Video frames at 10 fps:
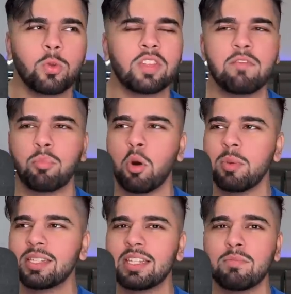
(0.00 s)
They
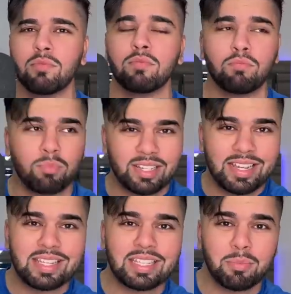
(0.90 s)
promised him
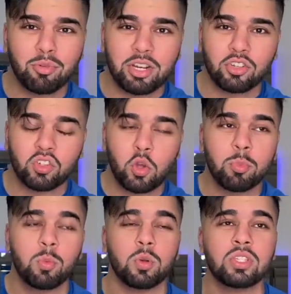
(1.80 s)
presenting the British
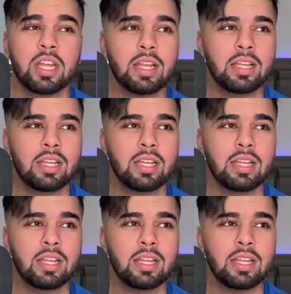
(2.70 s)
Soap Awards.